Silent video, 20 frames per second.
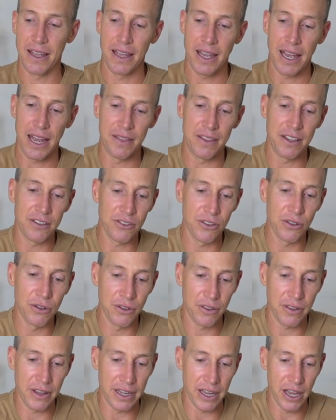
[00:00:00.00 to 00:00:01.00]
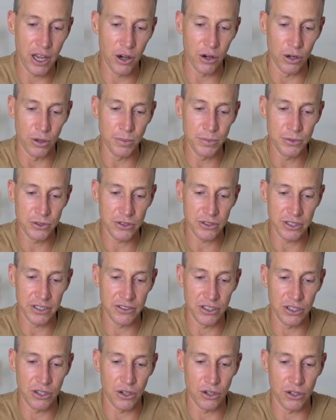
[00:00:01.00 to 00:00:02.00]
and this little thing helps,
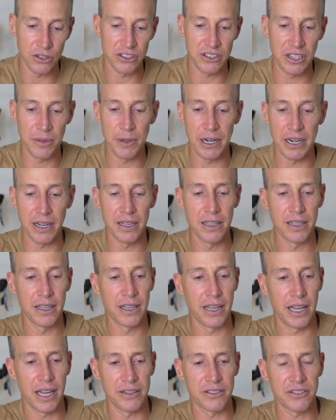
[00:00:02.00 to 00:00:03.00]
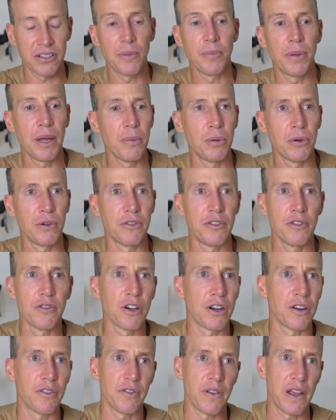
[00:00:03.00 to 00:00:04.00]
it's an oximeter. And some people, if you've
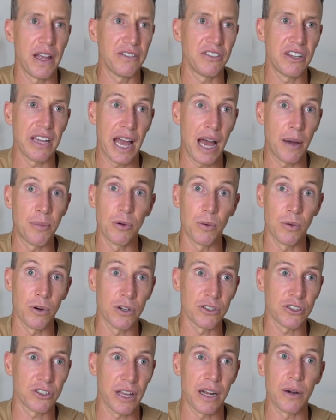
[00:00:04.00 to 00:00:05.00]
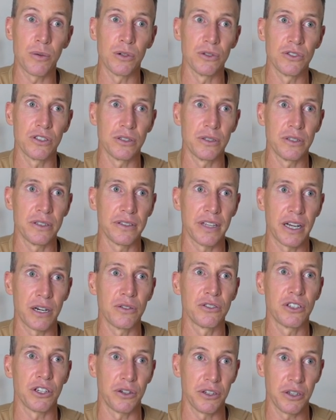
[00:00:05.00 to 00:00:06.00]
got a fancy Apple Watch, that will do it. That'll
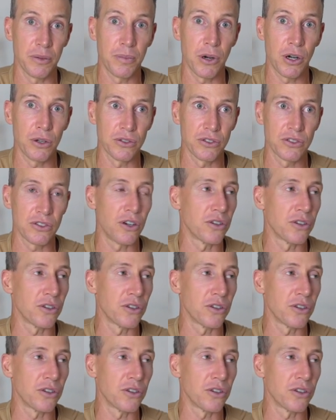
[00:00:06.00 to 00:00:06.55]
tell your pulse